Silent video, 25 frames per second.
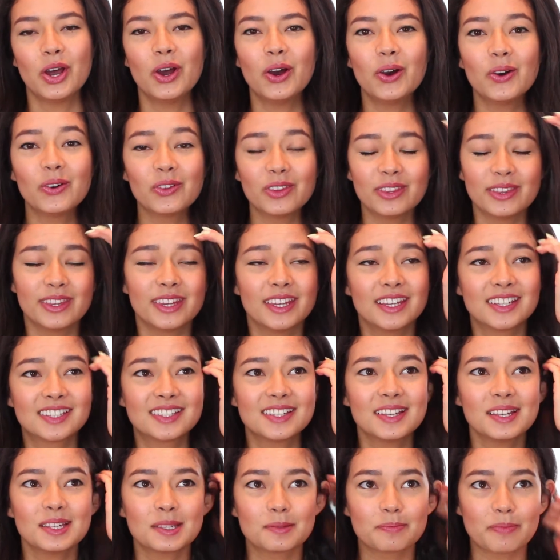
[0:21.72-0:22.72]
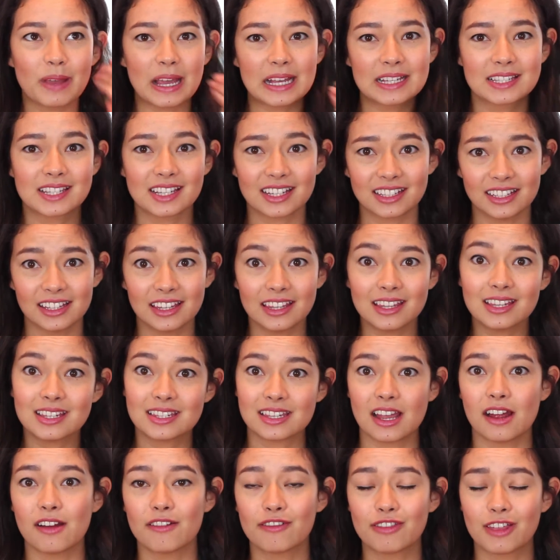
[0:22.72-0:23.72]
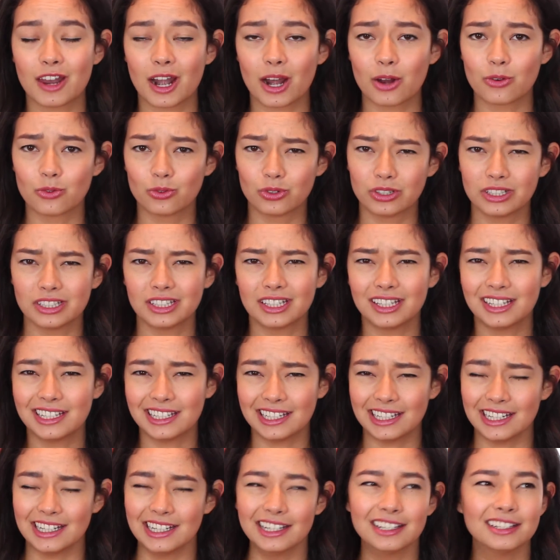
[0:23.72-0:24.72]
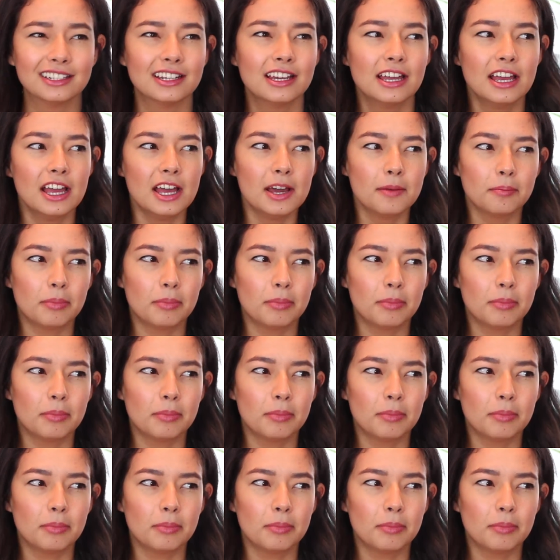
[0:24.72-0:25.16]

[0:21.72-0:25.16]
So this is basically the stuff that I really need,